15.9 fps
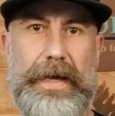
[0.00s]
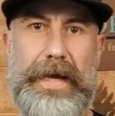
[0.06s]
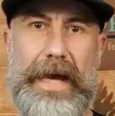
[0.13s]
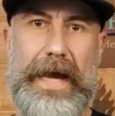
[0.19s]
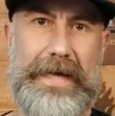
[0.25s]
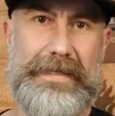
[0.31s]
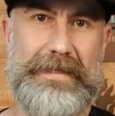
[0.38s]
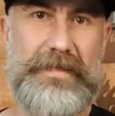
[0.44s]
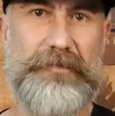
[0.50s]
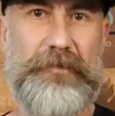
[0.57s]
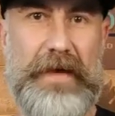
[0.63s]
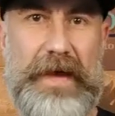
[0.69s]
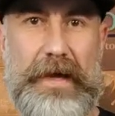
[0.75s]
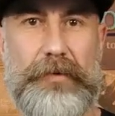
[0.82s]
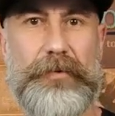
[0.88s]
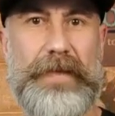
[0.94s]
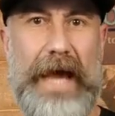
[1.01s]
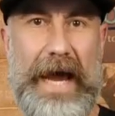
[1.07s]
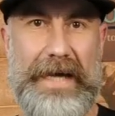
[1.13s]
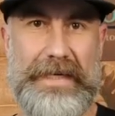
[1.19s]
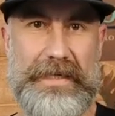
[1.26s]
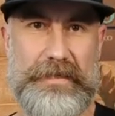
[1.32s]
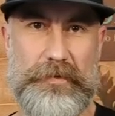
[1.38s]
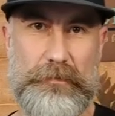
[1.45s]
Hey guys, it's Vic with
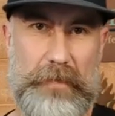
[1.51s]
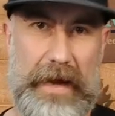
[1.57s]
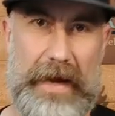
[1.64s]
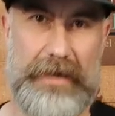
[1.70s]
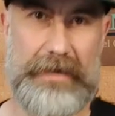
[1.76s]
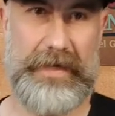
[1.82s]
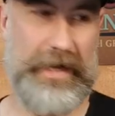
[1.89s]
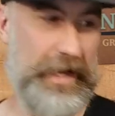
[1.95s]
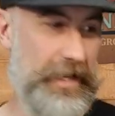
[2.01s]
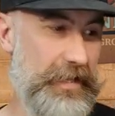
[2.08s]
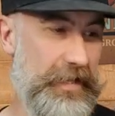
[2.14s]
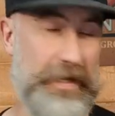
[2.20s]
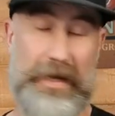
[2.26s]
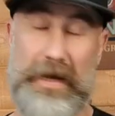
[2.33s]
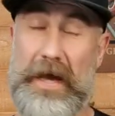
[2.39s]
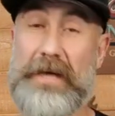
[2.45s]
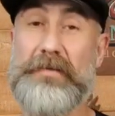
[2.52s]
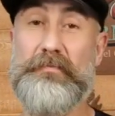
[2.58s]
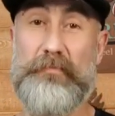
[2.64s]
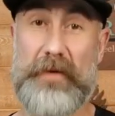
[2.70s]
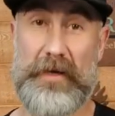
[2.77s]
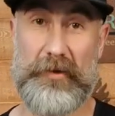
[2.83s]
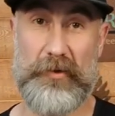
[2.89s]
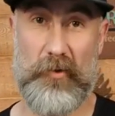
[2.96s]
High Desert Man, and it has
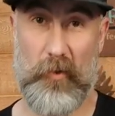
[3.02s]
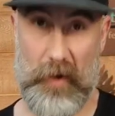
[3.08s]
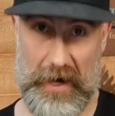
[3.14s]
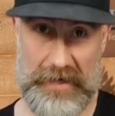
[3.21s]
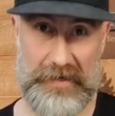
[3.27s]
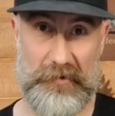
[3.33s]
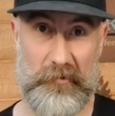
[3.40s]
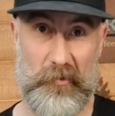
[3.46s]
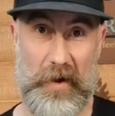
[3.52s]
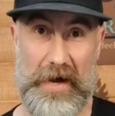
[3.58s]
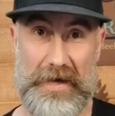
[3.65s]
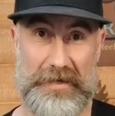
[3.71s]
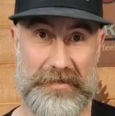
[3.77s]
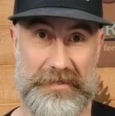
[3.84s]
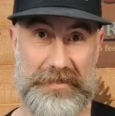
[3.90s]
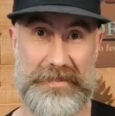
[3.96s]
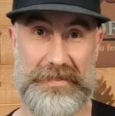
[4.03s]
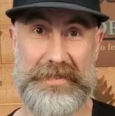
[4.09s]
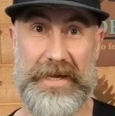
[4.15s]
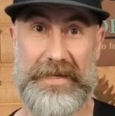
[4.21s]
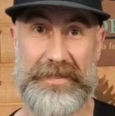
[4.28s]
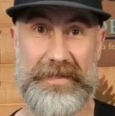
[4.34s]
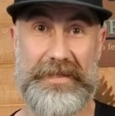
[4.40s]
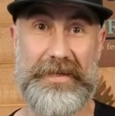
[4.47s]
been quite a while
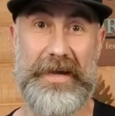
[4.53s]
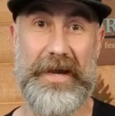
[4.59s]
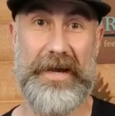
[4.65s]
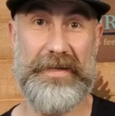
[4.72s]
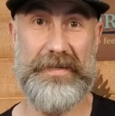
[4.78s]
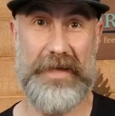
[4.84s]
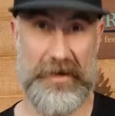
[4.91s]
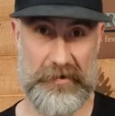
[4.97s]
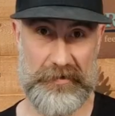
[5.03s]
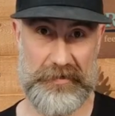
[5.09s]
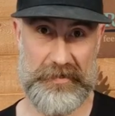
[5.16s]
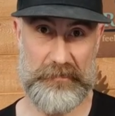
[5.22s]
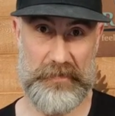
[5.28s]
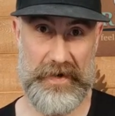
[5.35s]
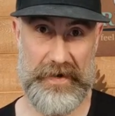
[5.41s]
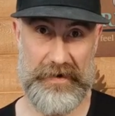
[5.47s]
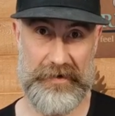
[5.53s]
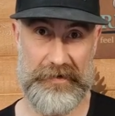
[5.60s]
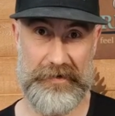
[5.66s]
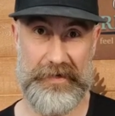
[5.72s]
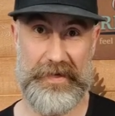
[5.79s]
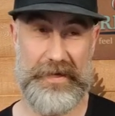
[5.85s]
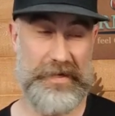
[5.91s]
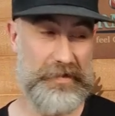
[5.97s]
since I did a carrot to
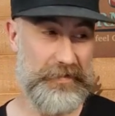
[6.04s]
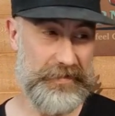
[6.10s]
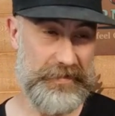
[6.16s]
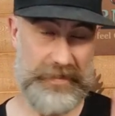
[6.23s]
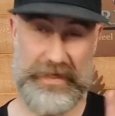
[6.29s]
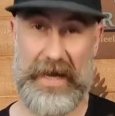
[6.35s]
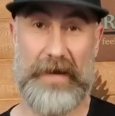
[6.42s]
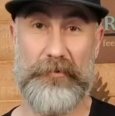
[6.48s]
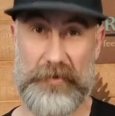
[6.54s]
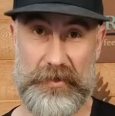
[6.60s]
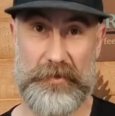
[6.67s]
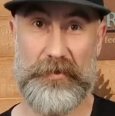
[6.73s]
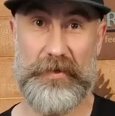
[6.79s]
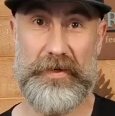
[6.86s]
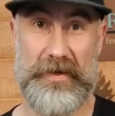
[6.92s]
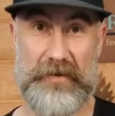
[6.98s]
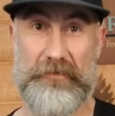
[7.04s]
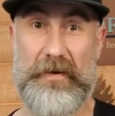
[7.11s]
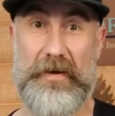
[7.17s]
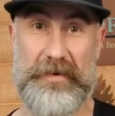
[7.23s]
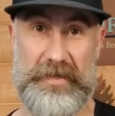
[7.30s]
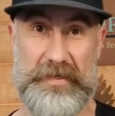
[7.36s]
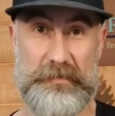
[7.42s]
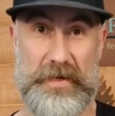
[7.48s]
pear. Today we're doing a
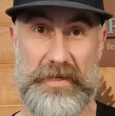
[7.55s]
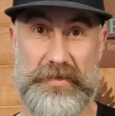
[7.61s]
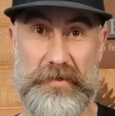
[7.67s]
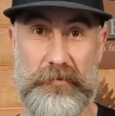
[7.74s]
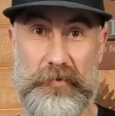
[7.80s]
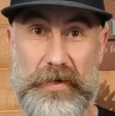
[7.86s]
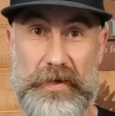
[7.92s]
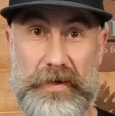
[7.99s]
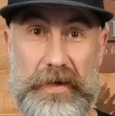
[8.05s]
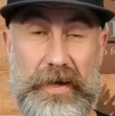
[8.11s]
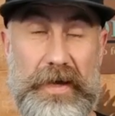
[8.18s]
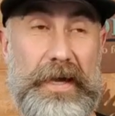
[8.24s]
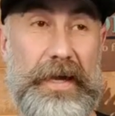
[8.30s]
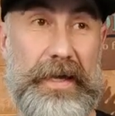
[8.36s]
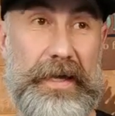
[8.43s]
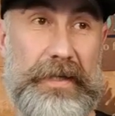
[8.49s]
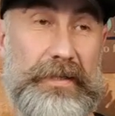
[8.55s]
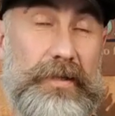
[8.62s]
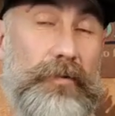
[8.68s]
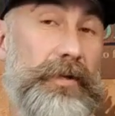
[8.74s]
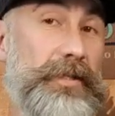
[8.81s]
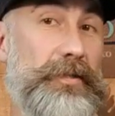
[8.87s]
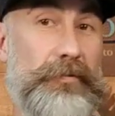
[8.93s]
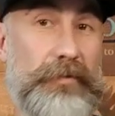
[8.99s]
very special one.
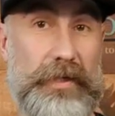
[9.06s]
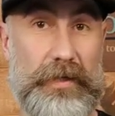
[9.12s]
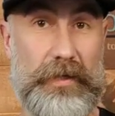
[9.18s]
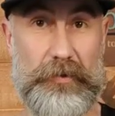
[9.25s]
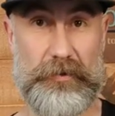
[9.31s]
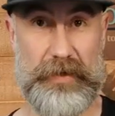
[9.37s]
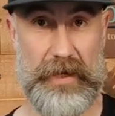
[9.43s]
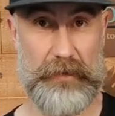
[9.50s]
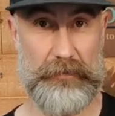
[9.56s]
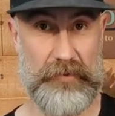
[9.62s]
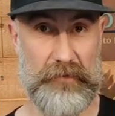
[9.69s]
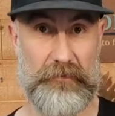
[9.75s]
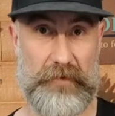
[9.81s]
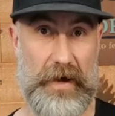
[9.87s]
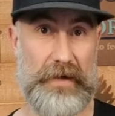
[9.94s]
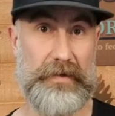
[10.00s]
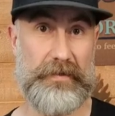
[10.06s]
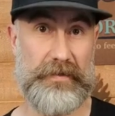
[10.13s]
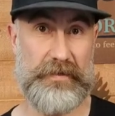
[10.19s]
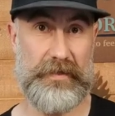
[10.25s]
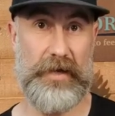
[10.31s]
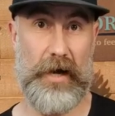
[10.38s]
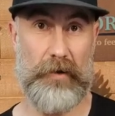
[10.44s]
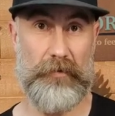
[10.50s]
It's going to include a Privada
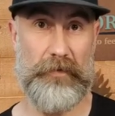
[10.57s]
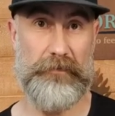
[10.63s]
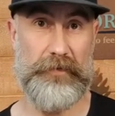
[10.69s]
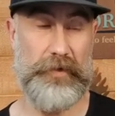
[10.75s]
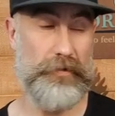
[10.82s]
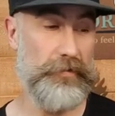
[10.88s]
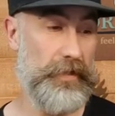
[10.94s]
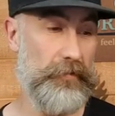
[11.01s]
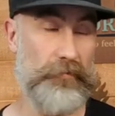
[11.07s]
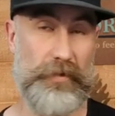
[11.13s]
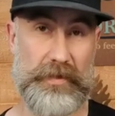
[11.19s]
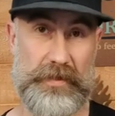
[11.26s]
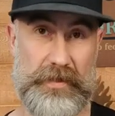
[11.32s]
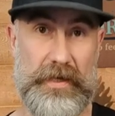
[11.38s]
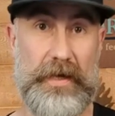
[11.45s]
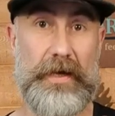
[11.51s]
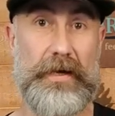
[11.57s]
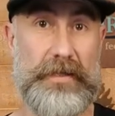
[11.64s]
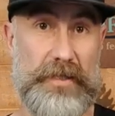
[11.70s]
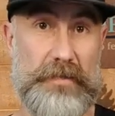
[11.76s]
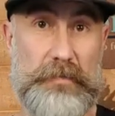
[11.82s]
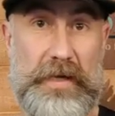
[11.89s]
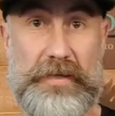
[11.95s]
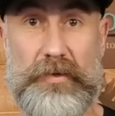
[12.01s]
cigar review that was
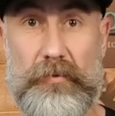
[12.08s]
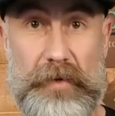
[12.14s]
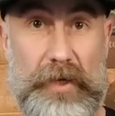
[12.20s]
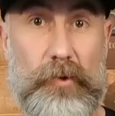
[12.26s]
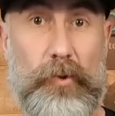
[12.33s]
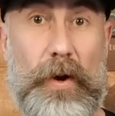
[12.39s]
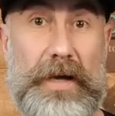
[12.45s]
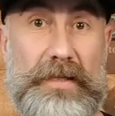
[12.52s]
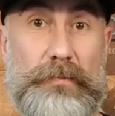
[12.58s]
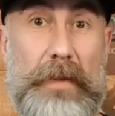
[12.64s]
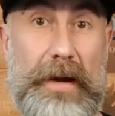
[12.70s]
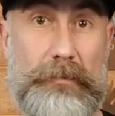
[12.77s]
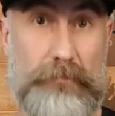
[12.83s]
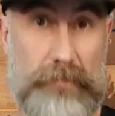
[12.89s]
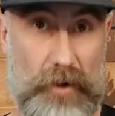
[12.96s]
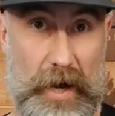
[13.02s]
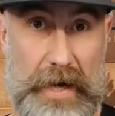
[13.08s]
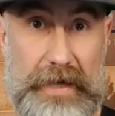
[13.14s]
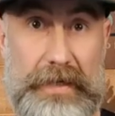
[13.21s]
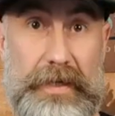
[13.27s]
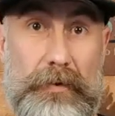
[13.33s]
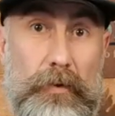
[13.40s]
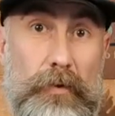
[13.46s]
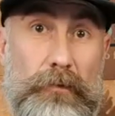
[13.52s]
special request by
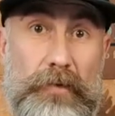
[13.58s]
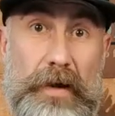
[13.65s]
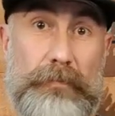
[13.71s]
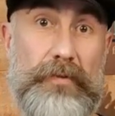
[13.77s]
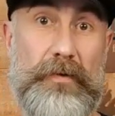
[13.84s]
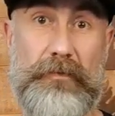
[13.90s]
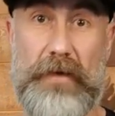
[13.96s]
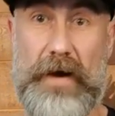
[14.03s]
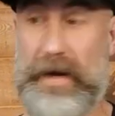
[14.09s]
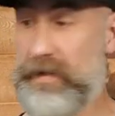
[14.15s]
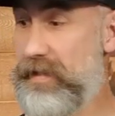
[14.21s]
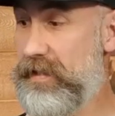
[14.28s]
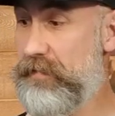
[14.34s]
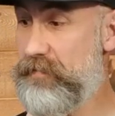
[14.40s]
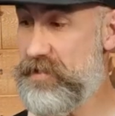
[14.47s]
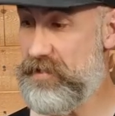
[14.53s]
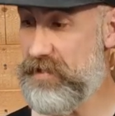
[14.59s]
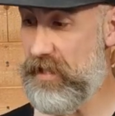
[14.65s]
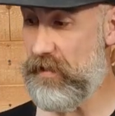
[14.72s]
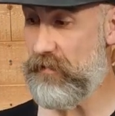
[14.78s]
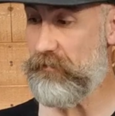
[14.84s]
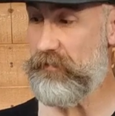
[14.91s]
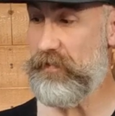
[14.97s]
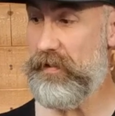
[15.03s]
Brian over at Privada
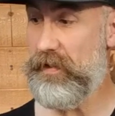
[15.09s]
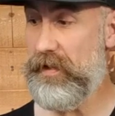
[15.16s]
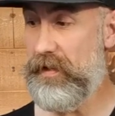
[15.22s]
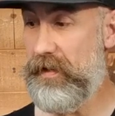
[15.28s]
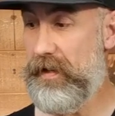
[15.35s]
himself,